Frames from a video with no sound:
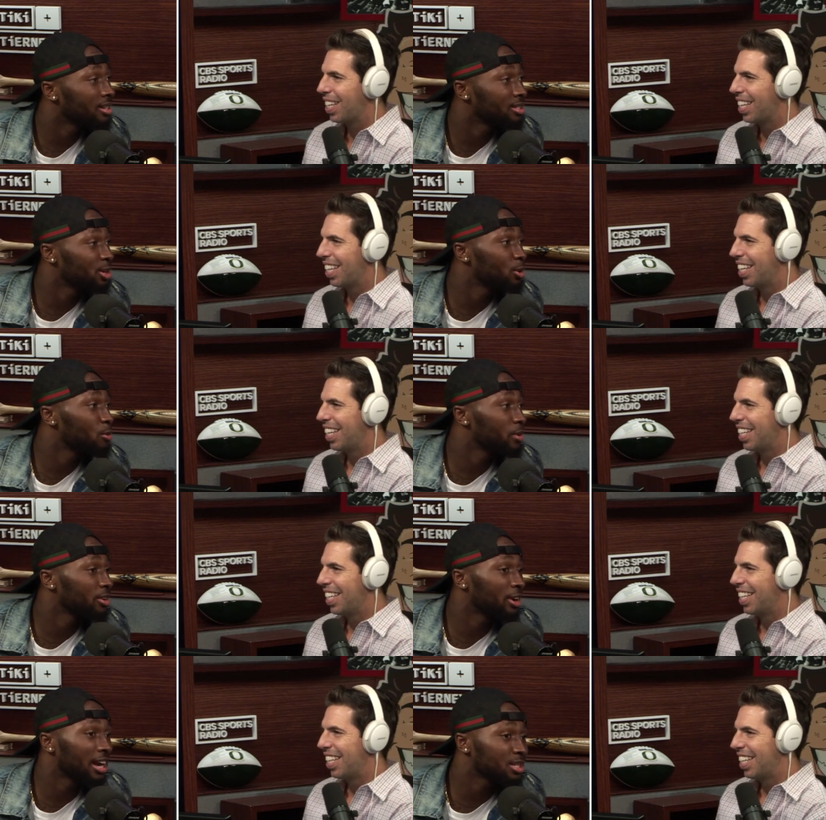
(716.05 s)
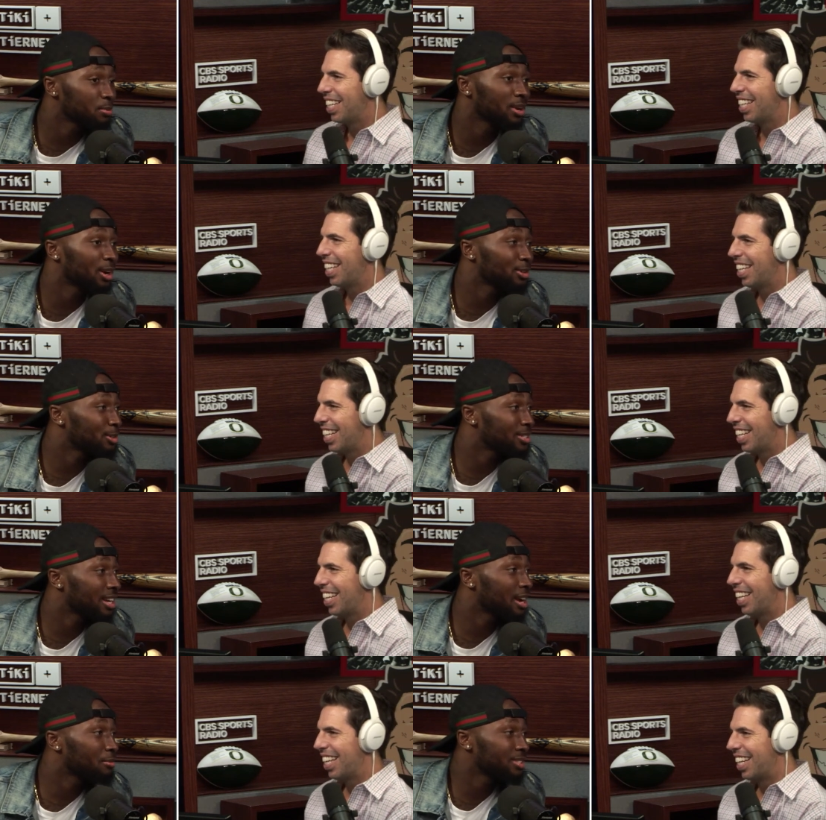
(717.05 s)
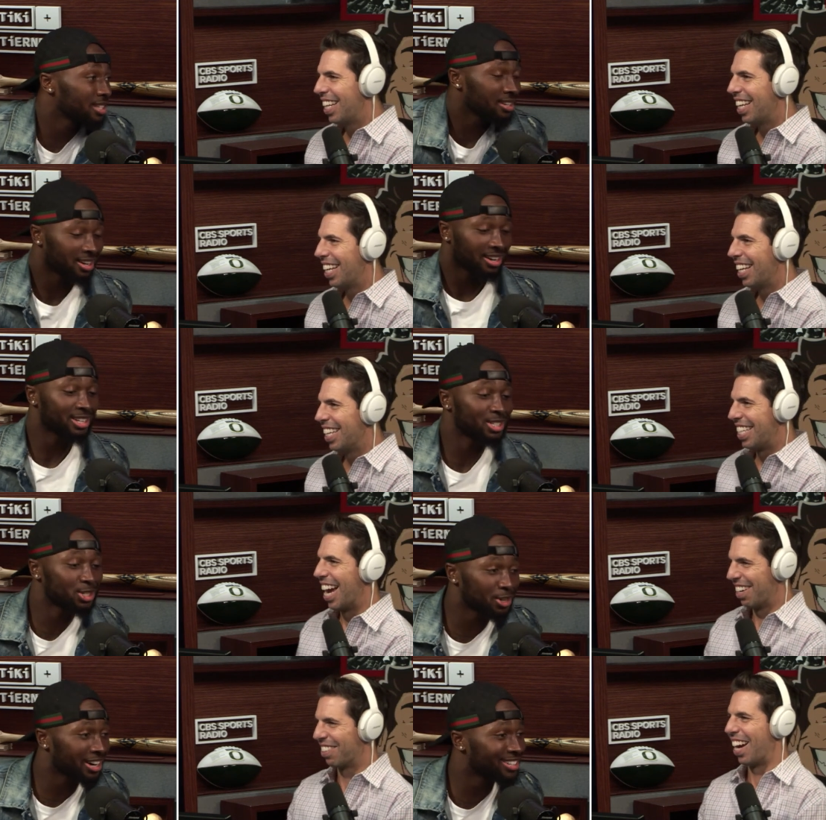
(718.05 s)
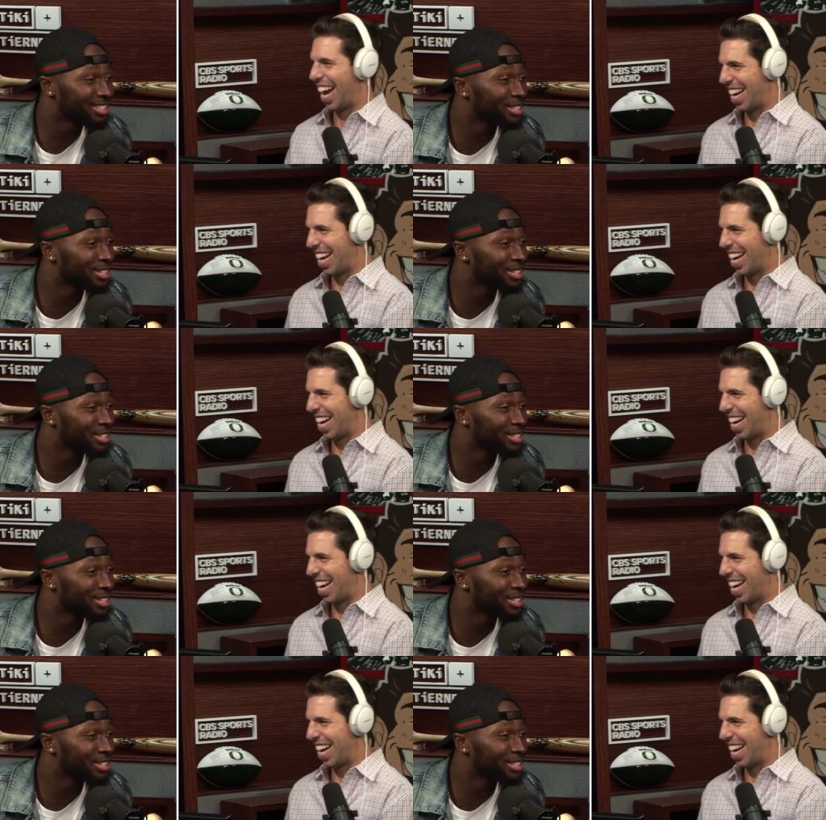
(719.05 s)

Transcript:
Speaker 1: he's cool. When you guys pull out those cameras, he he yeah. straightens